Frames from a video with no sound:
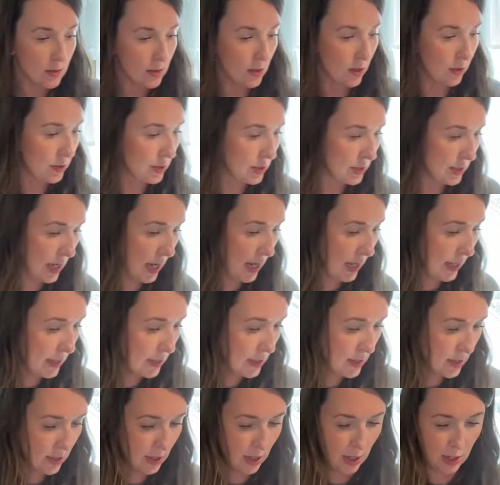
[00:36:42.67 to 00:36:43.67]
So just take
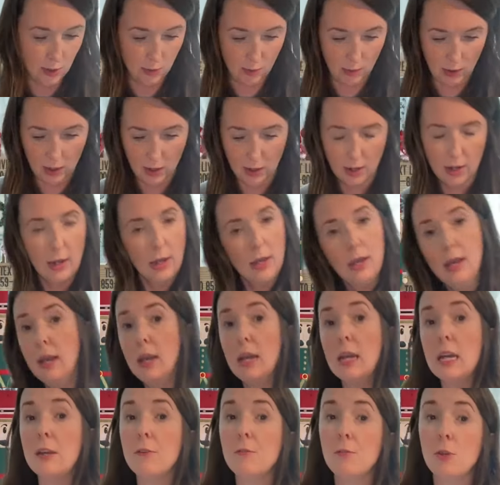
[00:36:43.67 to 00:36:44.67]
a skewer.
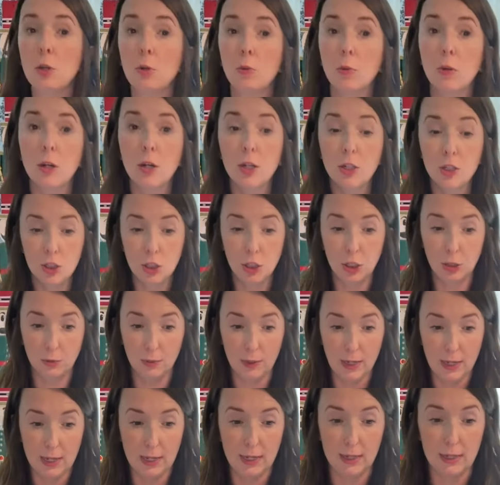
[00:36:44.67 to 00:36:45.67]
If you were
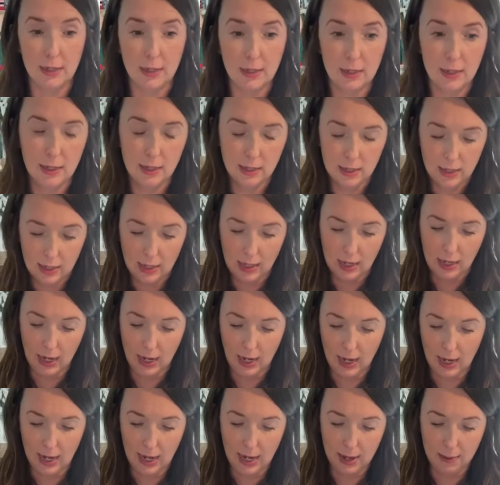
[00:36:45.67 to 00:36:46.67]
doing
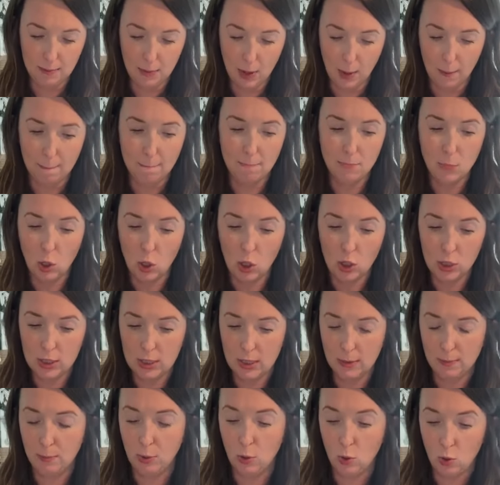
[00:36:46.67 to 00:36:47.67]

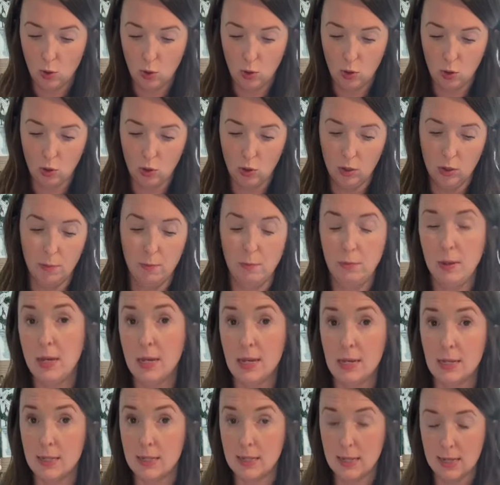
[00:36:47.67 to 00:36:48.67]
multiple
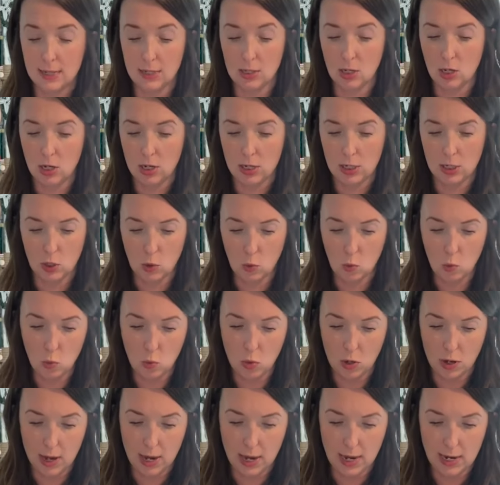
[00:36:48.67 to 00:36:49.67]
pieces onto
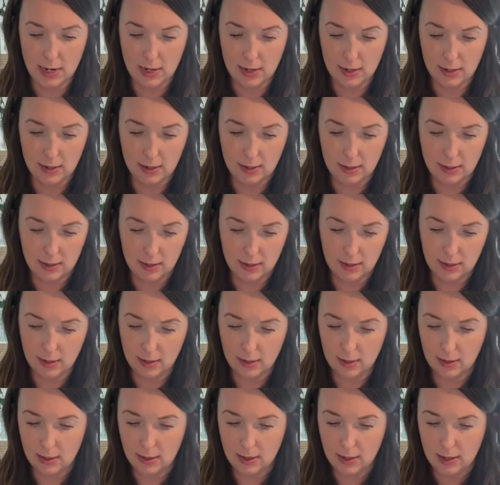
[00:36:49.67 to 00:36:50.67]
one,
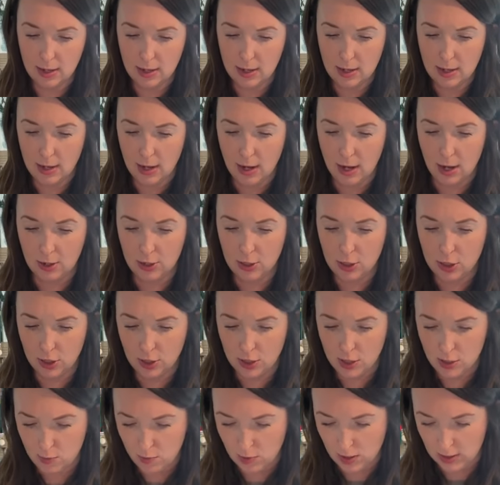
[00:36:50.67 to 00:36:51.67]
I'll
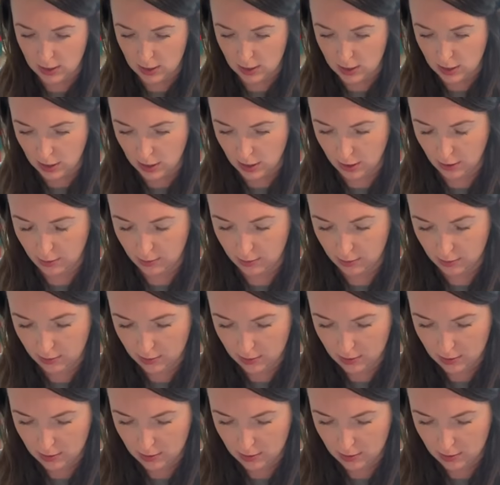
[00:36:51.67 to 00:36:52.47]
show you what to do.